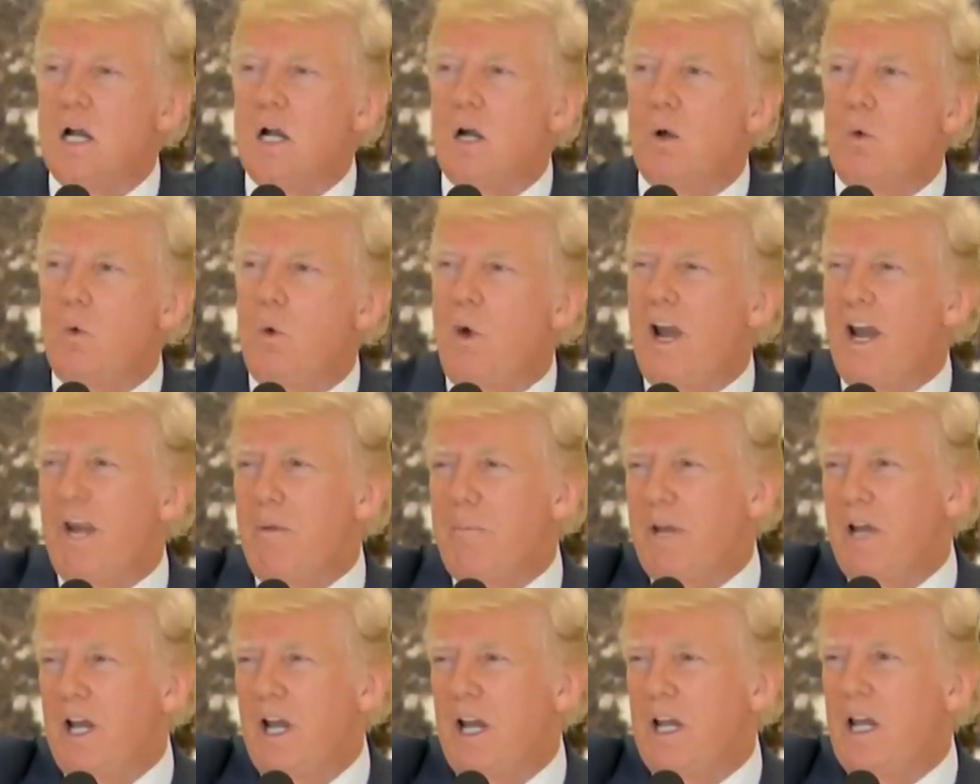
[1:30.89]
Wait a
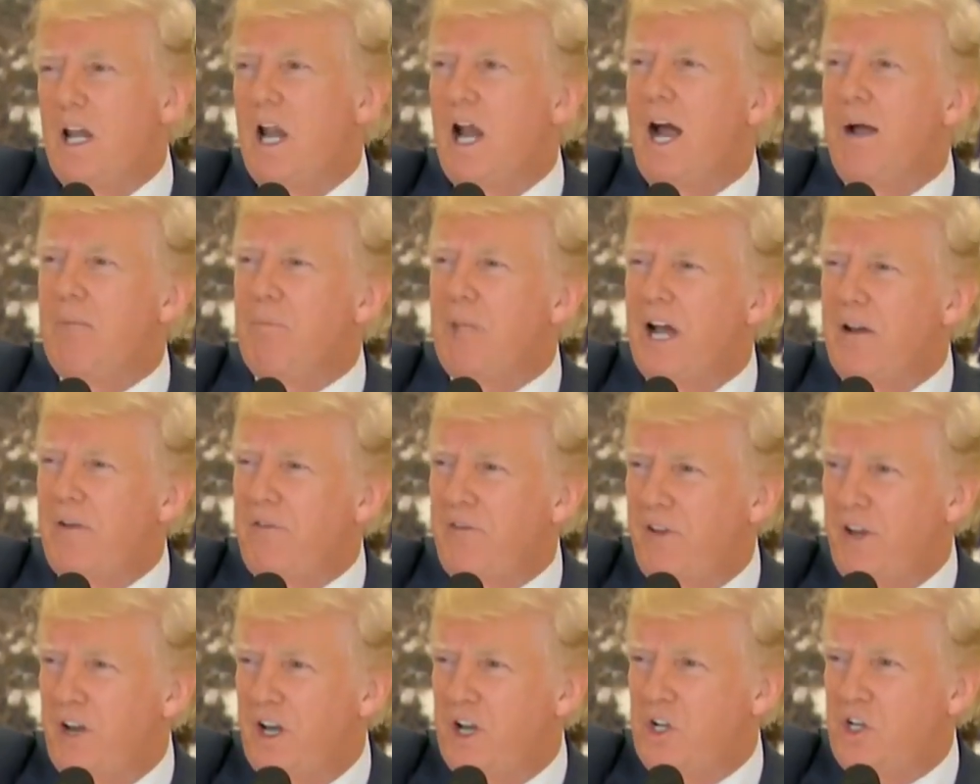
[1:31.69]
minute. I'm not
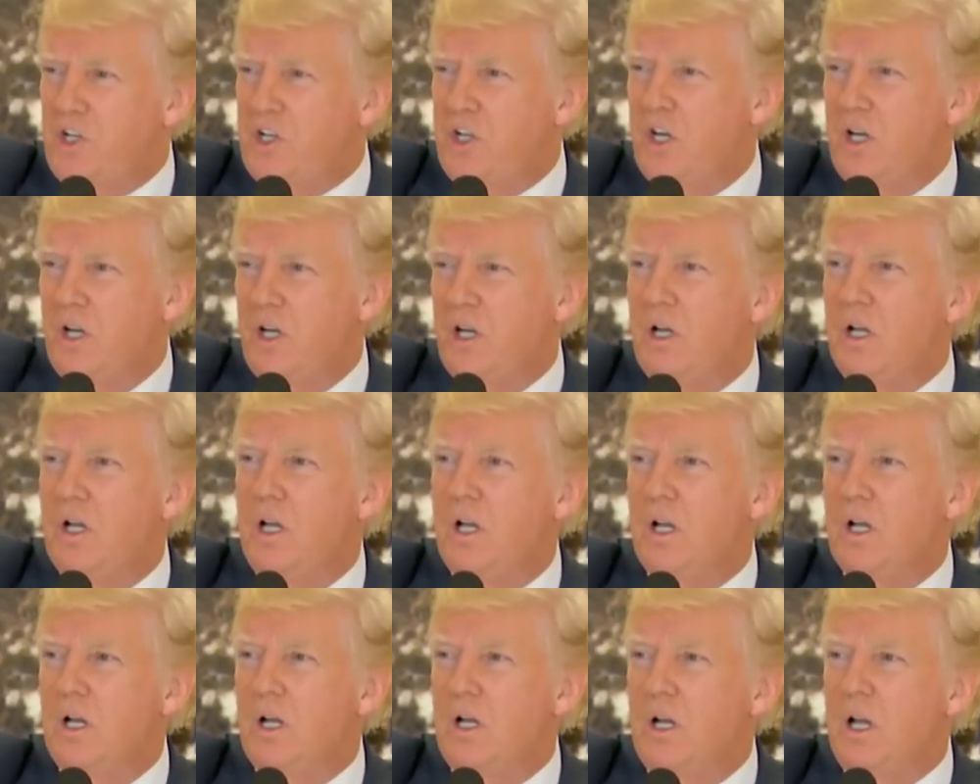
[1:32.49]
finished.
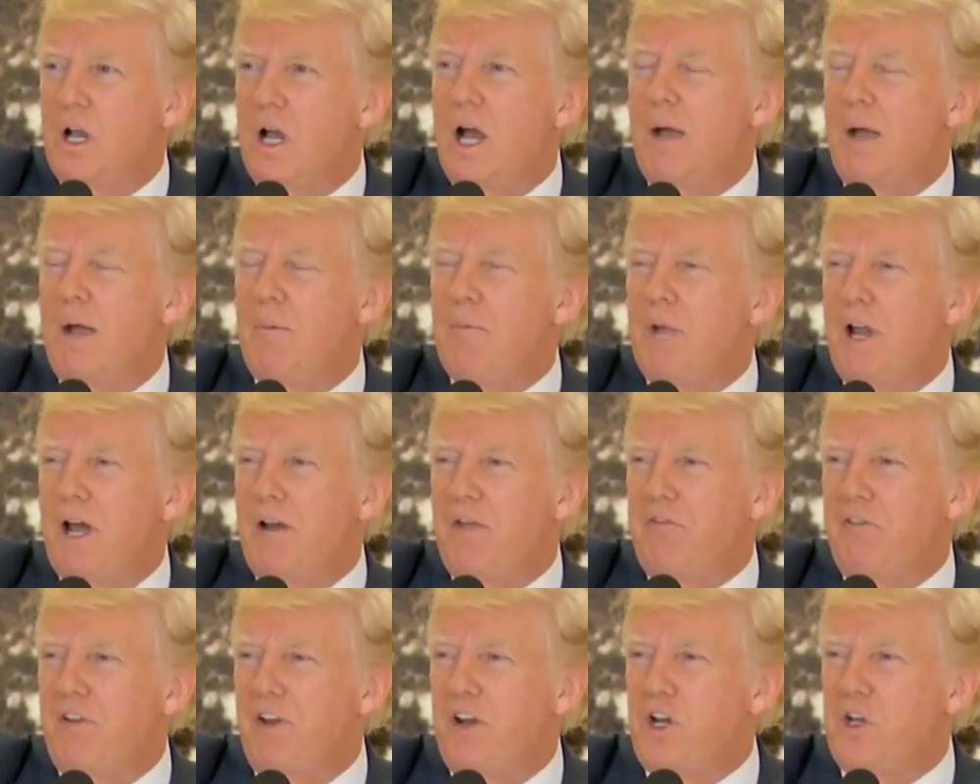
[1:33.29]
I'm not
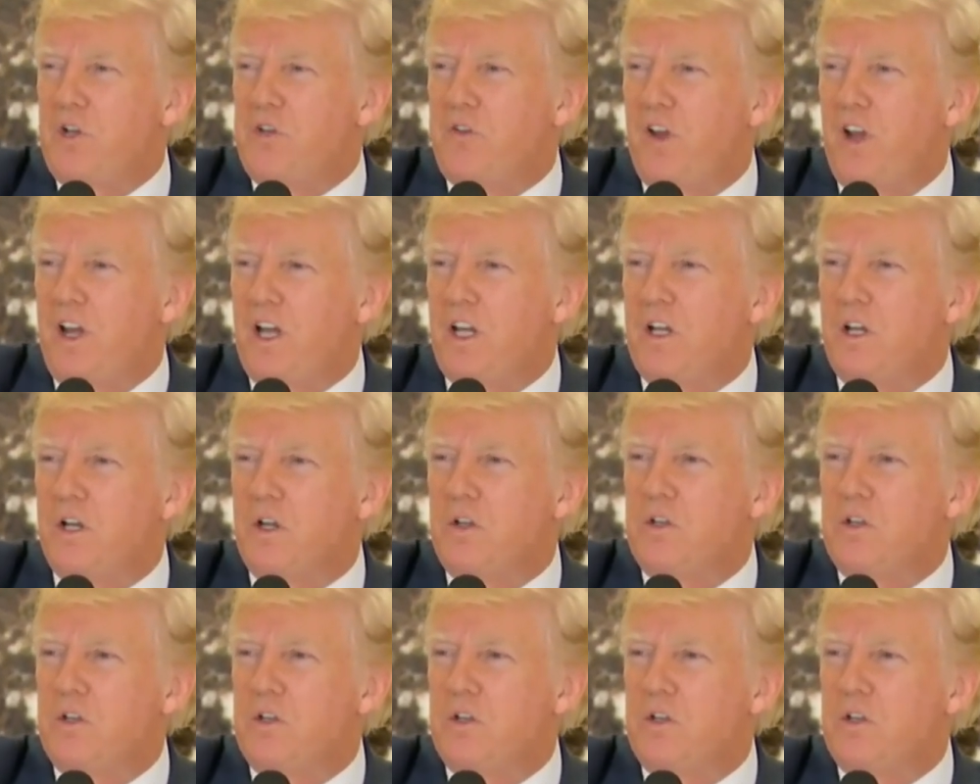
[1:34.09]
finished, fake news.